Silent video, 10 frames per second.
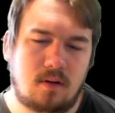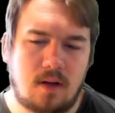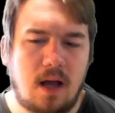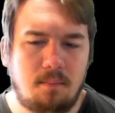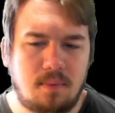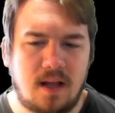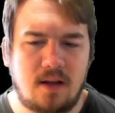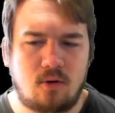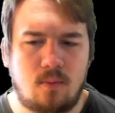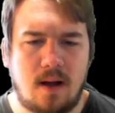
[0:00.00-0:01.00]
I
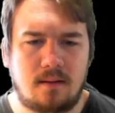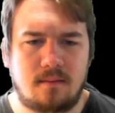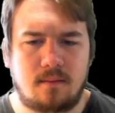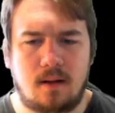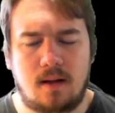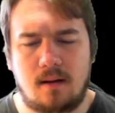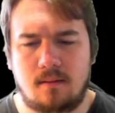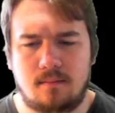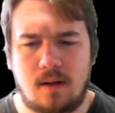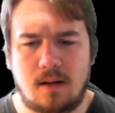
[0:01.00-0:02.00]
play
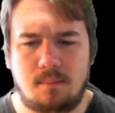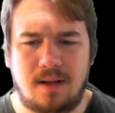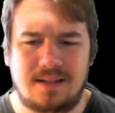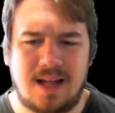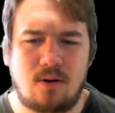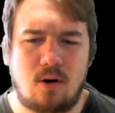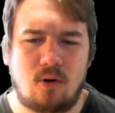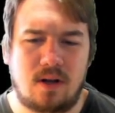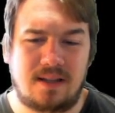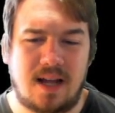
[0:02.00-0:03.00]
I play now
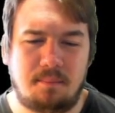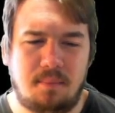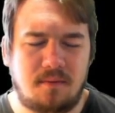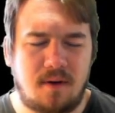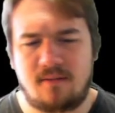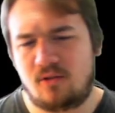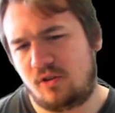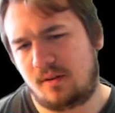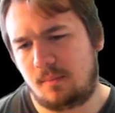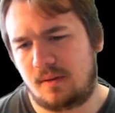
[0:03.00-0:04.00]
already knight b5, which
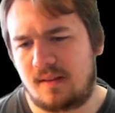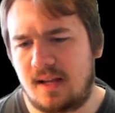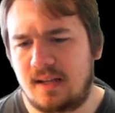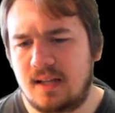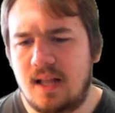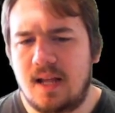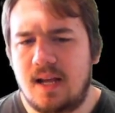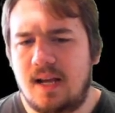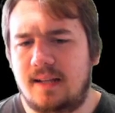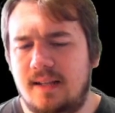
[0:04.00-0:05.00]
is a mistake.
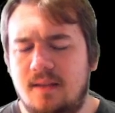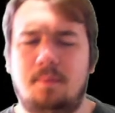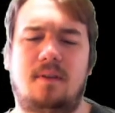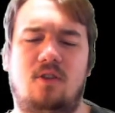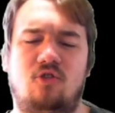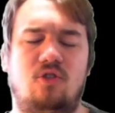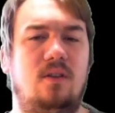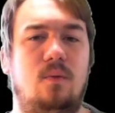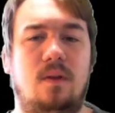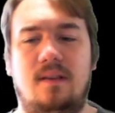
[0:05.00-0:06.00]
In this position,
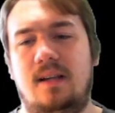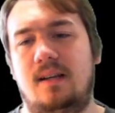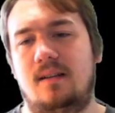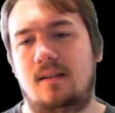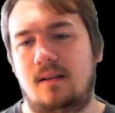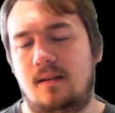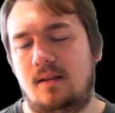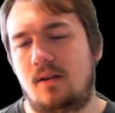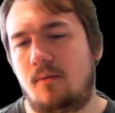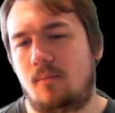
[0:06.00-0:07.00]
interesting
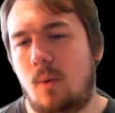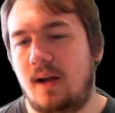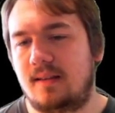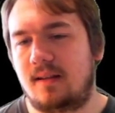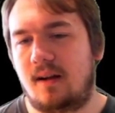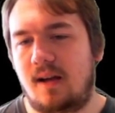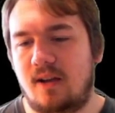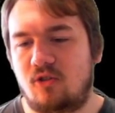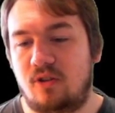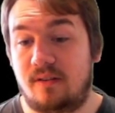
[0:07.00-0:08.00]
enough, white
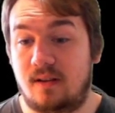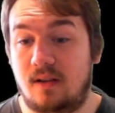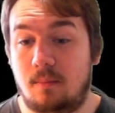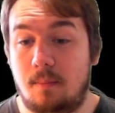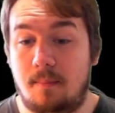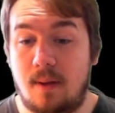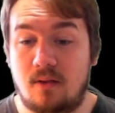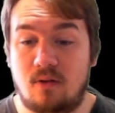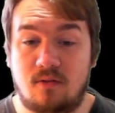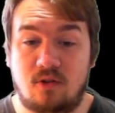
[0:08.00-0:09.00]
actually is a little bit
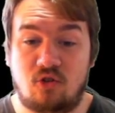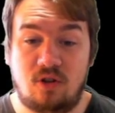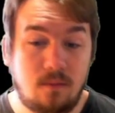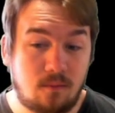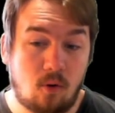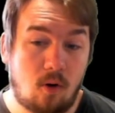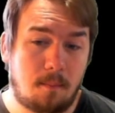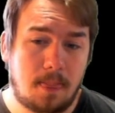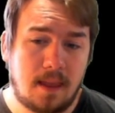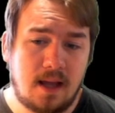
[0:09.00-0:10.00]
better after
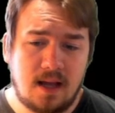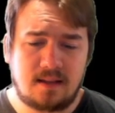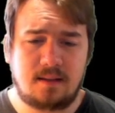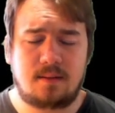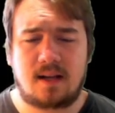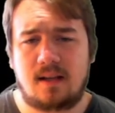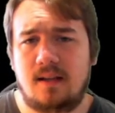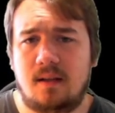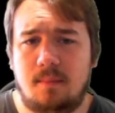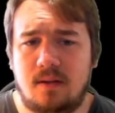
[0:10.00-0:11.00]
g4. Seems like a
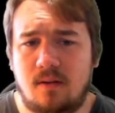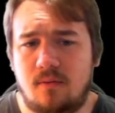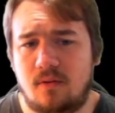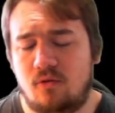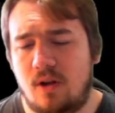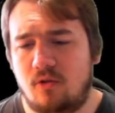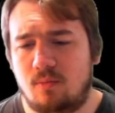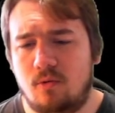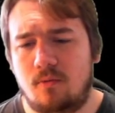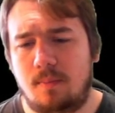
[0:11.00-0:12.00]
little bit of a strange
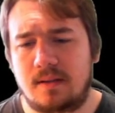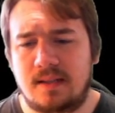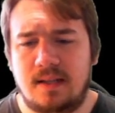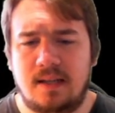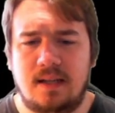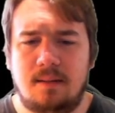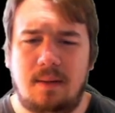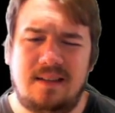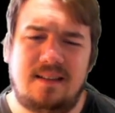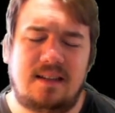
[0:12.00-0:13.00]
move, but
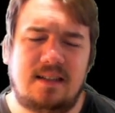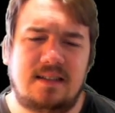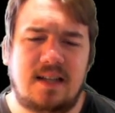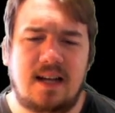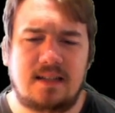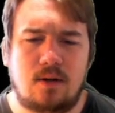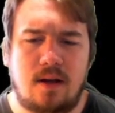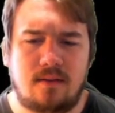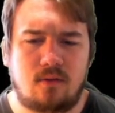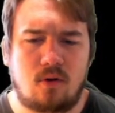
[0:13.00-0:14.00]
basically the knight now
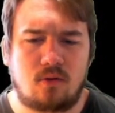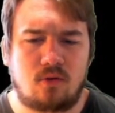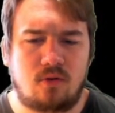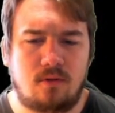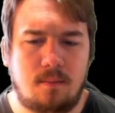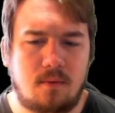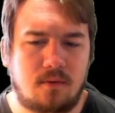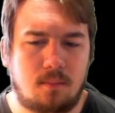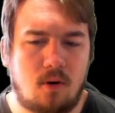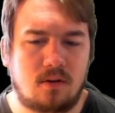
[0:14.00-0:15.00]
has to go to the rim of
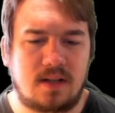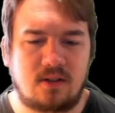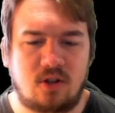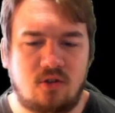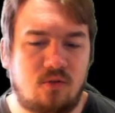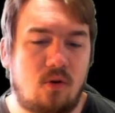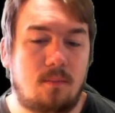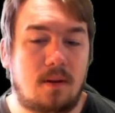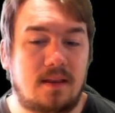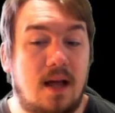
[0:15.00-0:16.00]
the board, knight
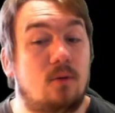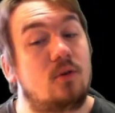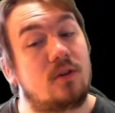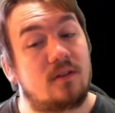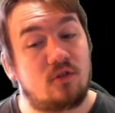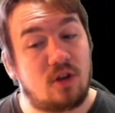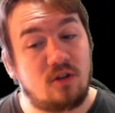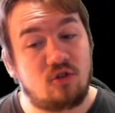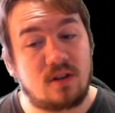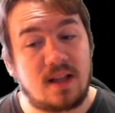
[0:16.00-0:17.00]
h4, but now you
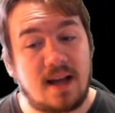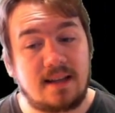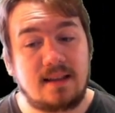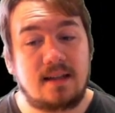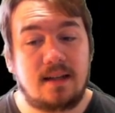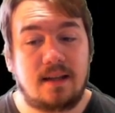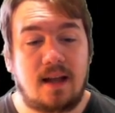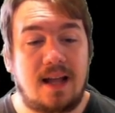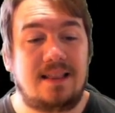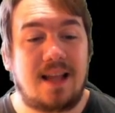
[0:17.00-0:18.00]
exchange the knight,
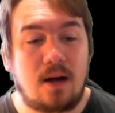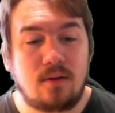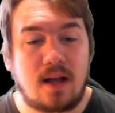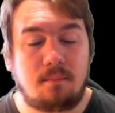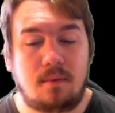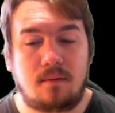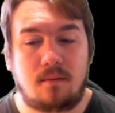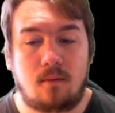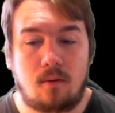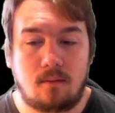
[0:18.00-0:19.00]
and now knight
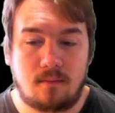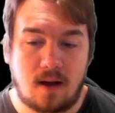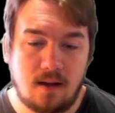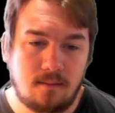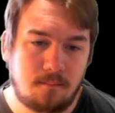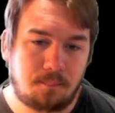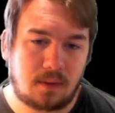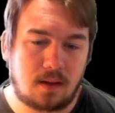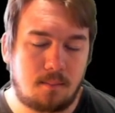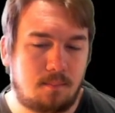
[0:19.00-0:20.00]
b5.
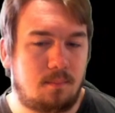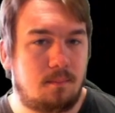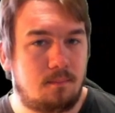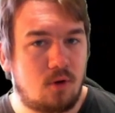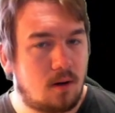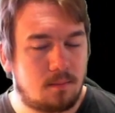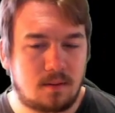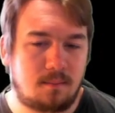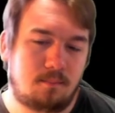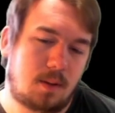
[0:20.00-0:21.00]

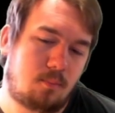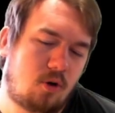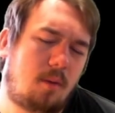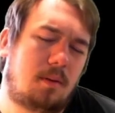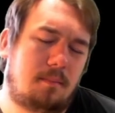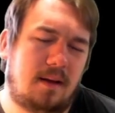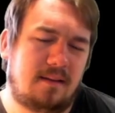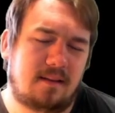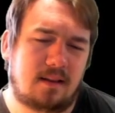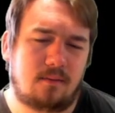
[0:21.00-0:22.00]
The problem
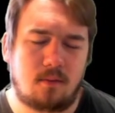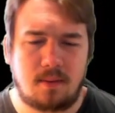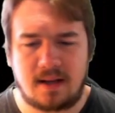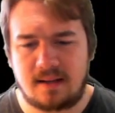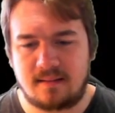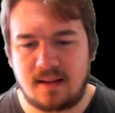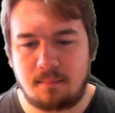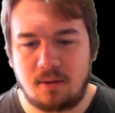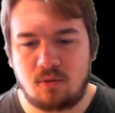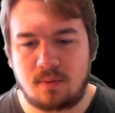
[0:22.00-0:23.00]
basically for black is
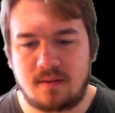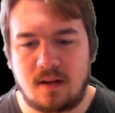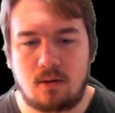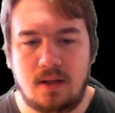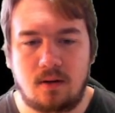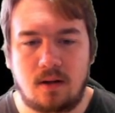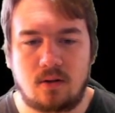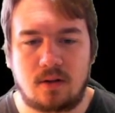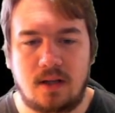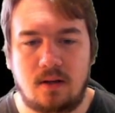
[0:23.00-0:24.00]
that bishop is now here and
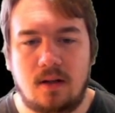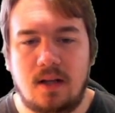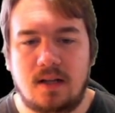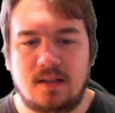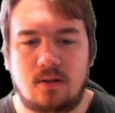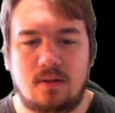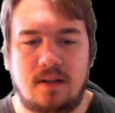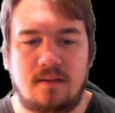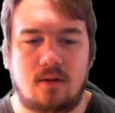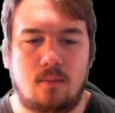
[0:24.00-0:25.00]
not here, so
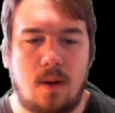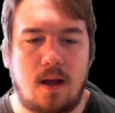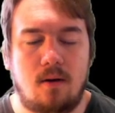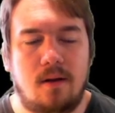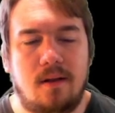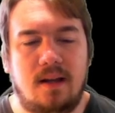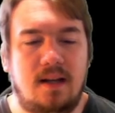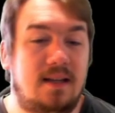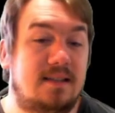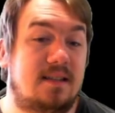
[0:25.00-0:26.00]
this square
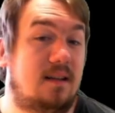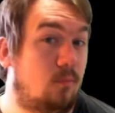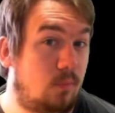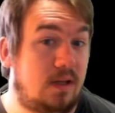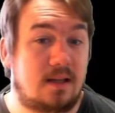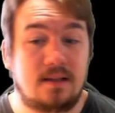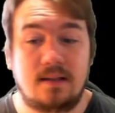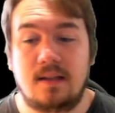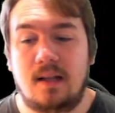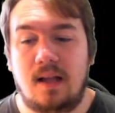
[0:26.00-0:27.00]
is
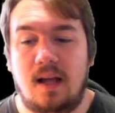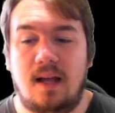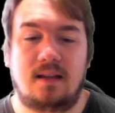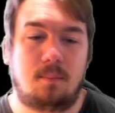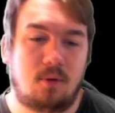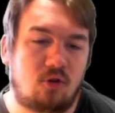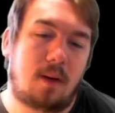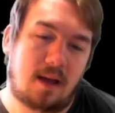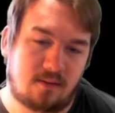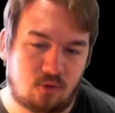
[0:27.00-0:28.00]
weakened, and the bishop
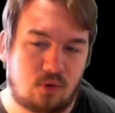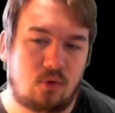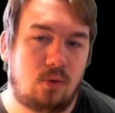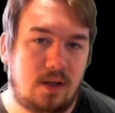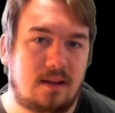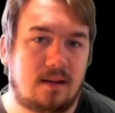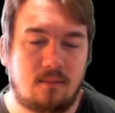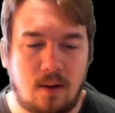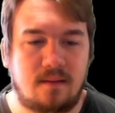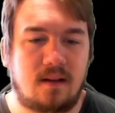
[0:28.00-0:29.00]
has to retreat,
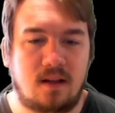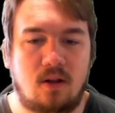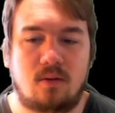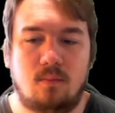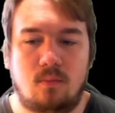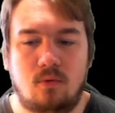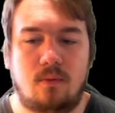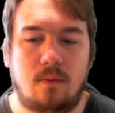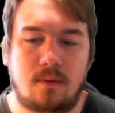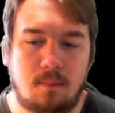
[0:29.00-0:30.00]
wasting a lot of
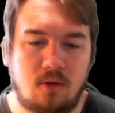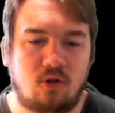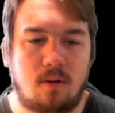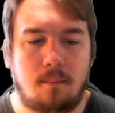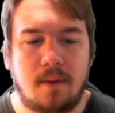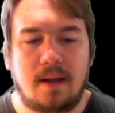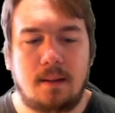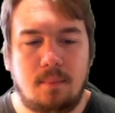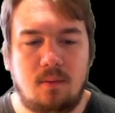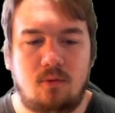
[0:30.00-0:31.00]
moves with the bishop.
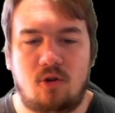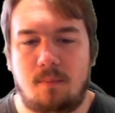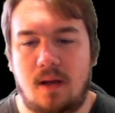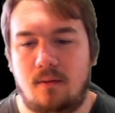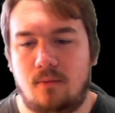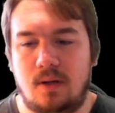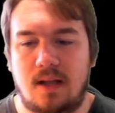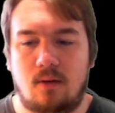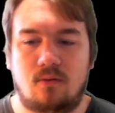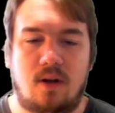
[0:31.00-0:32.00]
Bishop a3
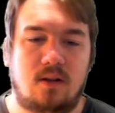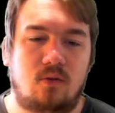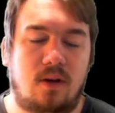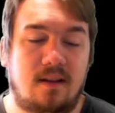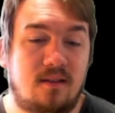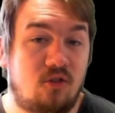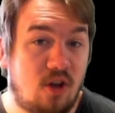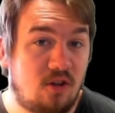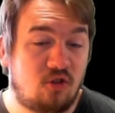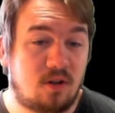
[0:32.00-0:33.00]
now trying to
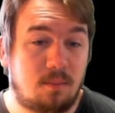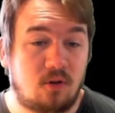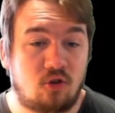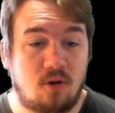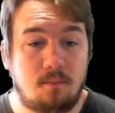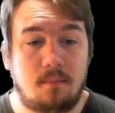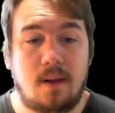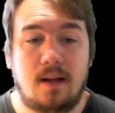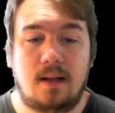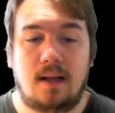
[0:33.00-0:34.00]
exchange the bishop,
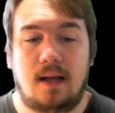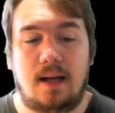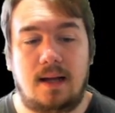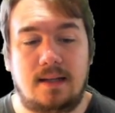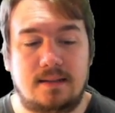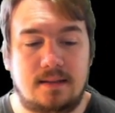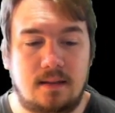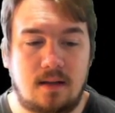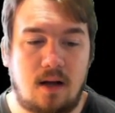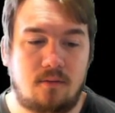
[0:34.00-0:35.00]
and
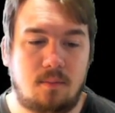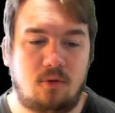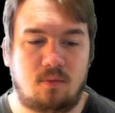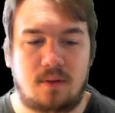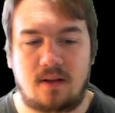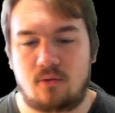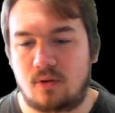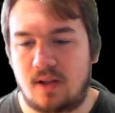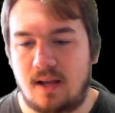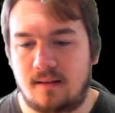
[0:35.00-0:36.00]
after bishop takes,
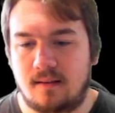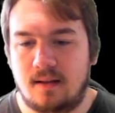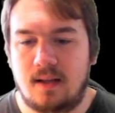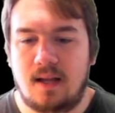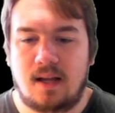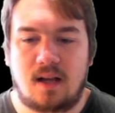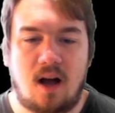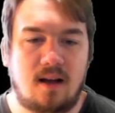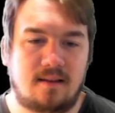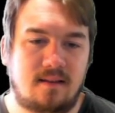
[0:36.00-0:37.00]
rook takes,
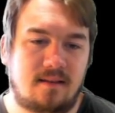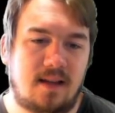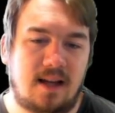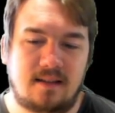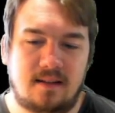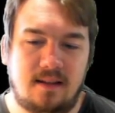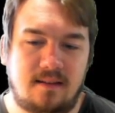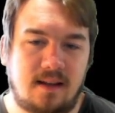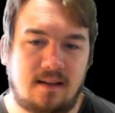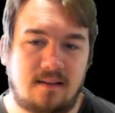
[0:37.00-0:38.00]
castles, knight
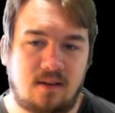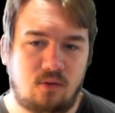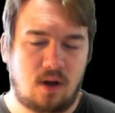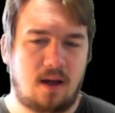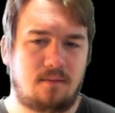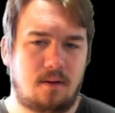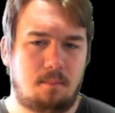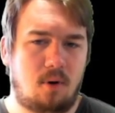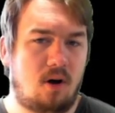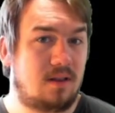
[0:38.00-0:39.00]
d6. You have a
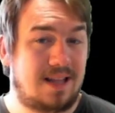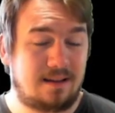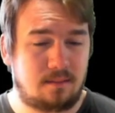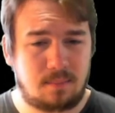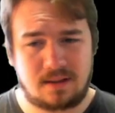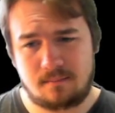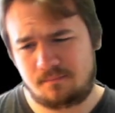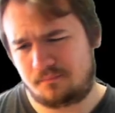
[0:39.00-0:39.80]
pawn less, but